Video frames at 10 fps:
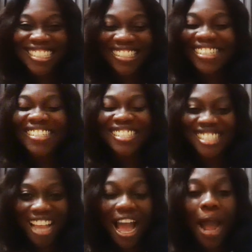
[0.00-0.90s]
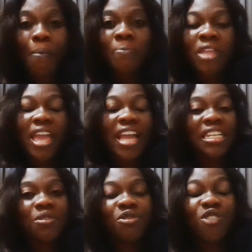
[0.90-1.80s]
Good job.
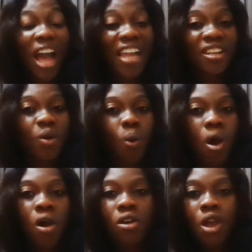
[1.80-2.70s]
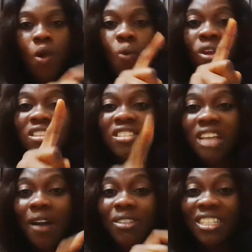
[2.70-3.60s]
And the final one, what
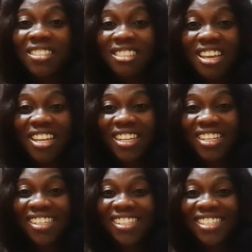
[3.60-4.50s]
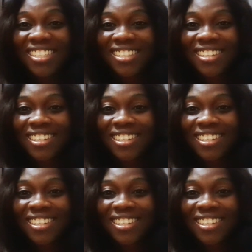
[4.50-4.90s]
sound is this?